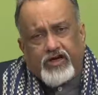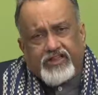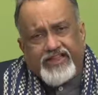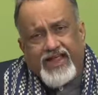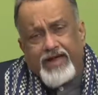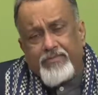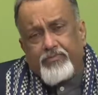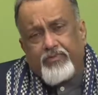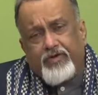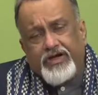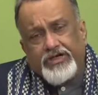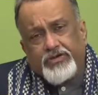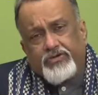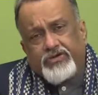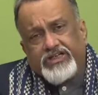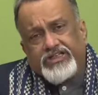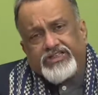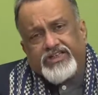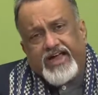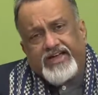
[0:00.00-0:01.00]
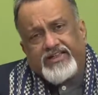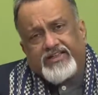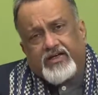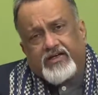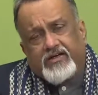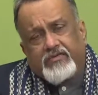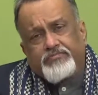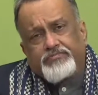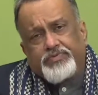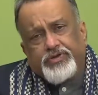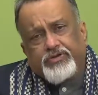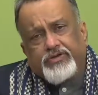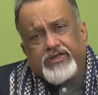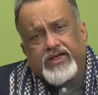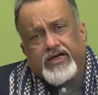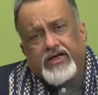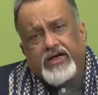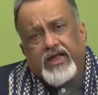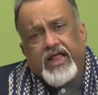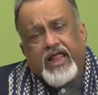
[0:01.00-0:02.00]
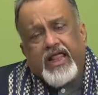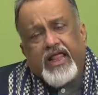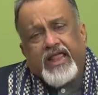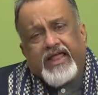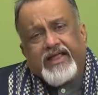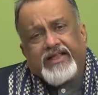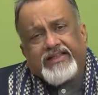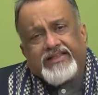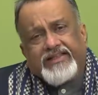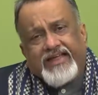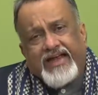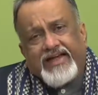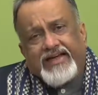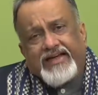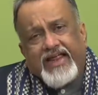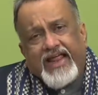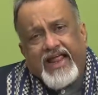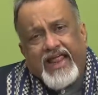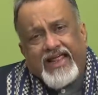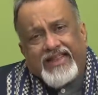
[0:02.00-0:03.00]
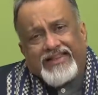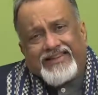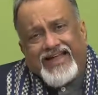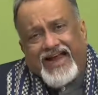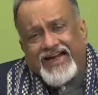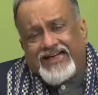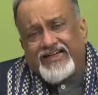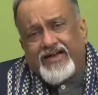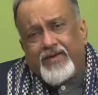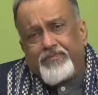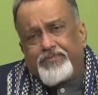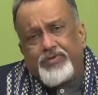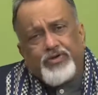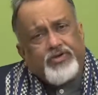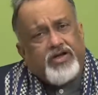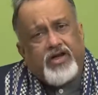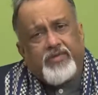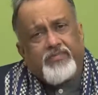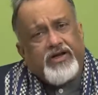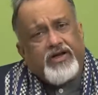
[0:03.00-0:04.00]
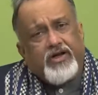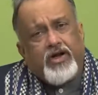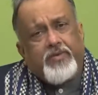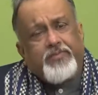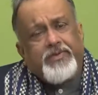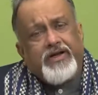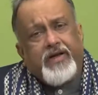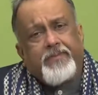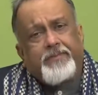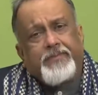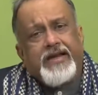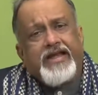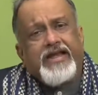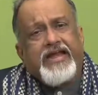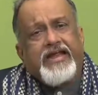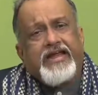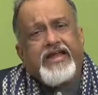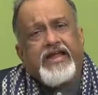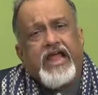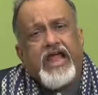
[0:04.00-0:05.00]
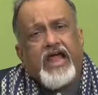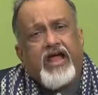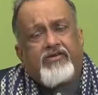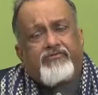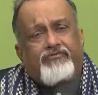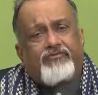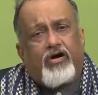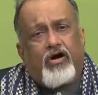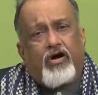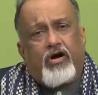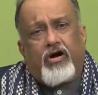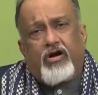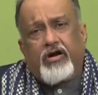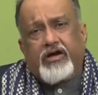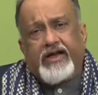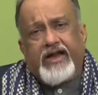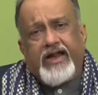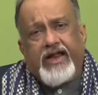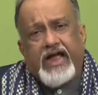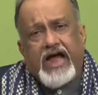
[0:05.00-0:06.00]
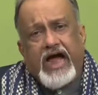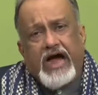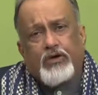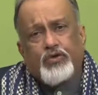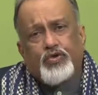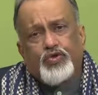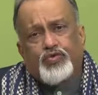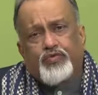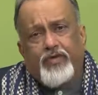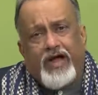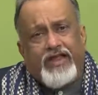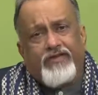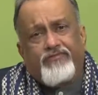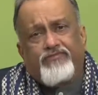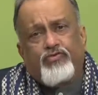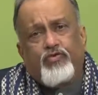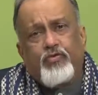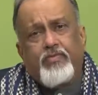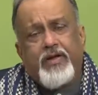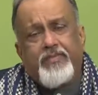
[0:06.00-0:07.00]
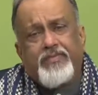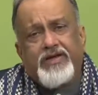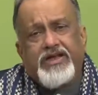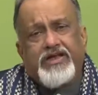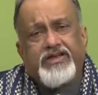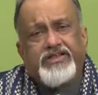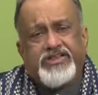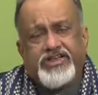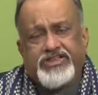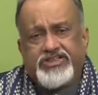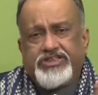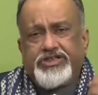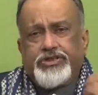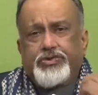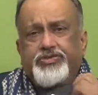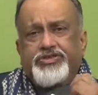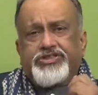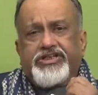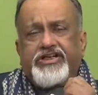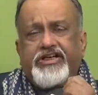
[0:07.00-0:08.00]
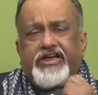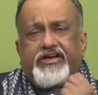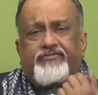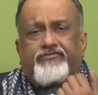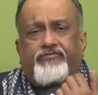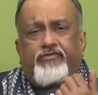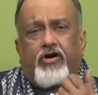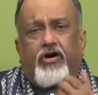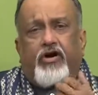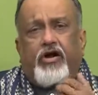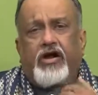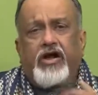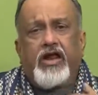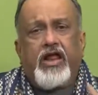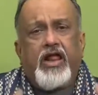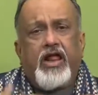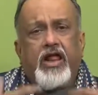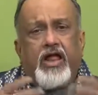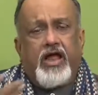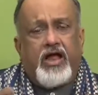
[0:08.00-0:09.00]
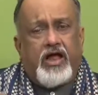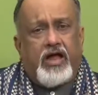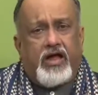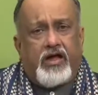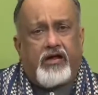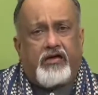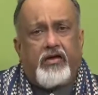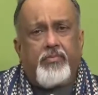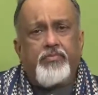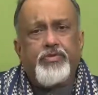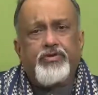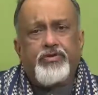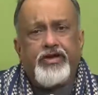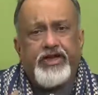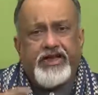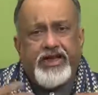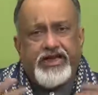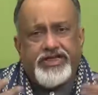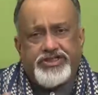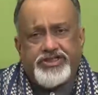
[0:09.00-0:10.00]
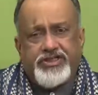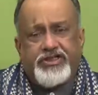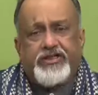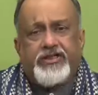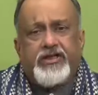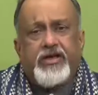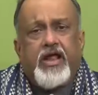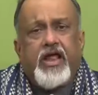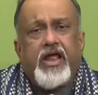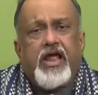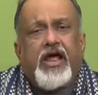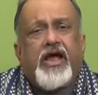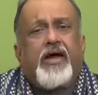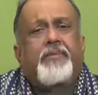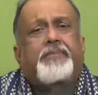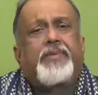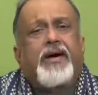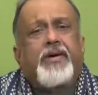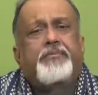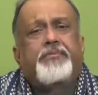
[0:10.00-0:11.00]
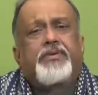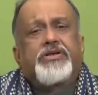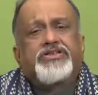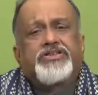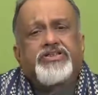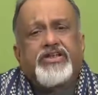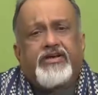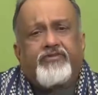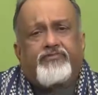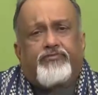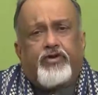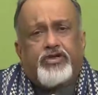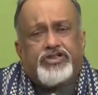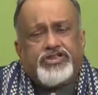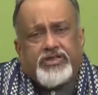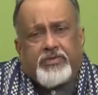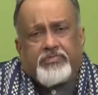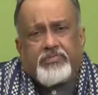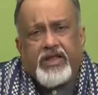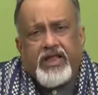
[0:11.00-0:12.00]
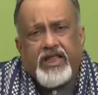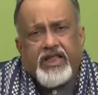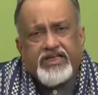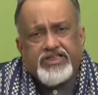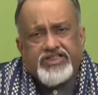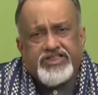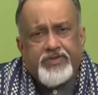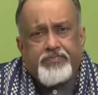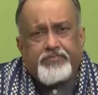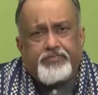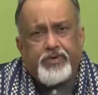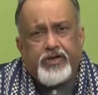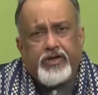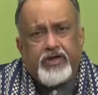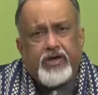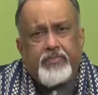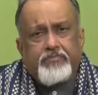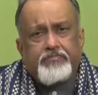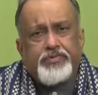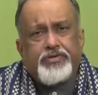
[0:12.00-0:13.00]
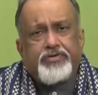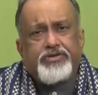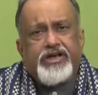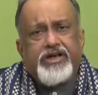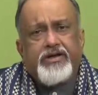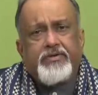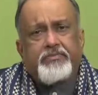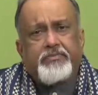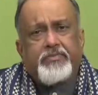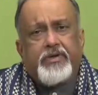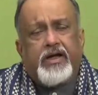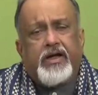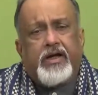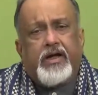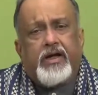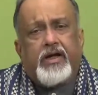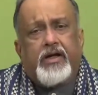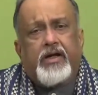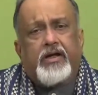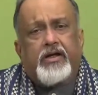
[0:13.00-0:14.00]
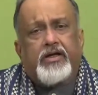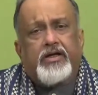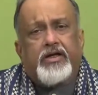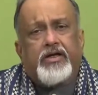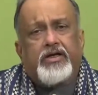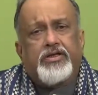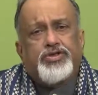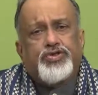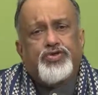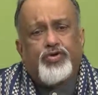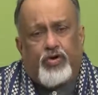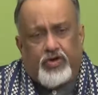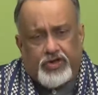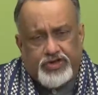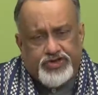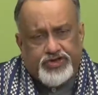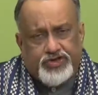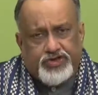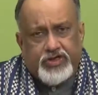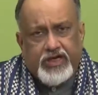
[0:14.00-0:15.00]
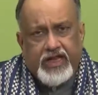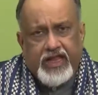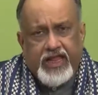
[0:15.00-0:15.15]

them, when you design the computer, then that computer may not be appealing for a housewife who may be just using it for communication purpose and for some simple computing chores.